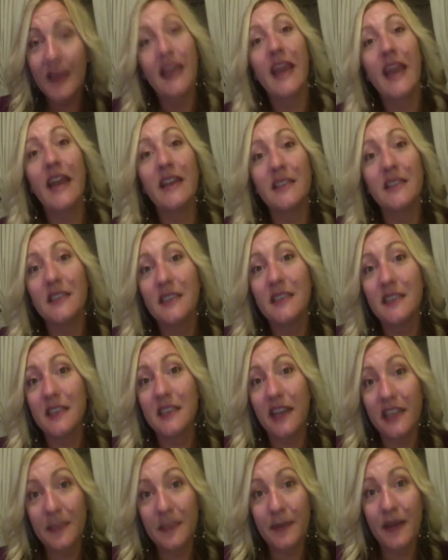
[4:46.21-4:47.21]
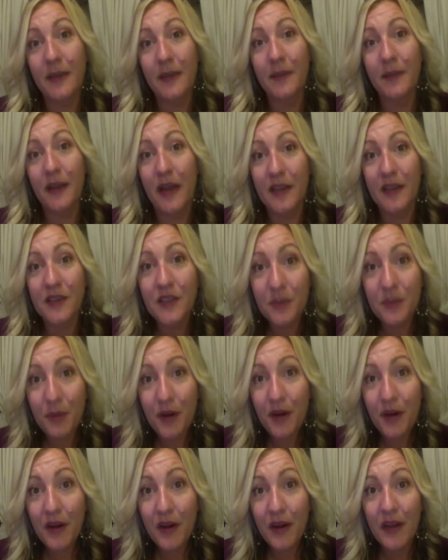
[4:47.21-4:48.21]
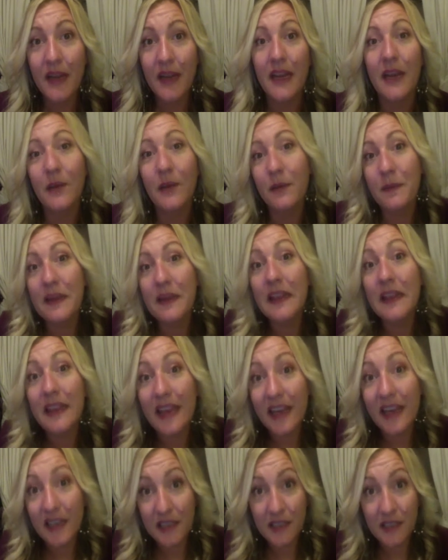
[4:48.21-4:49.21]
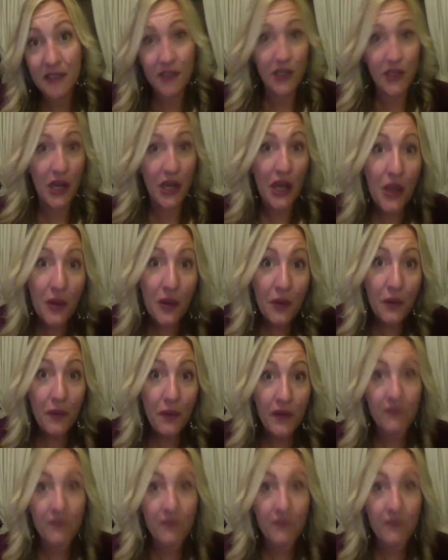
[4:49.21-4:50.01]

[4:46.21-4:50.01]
and decide to become a customer, it would be linked to you.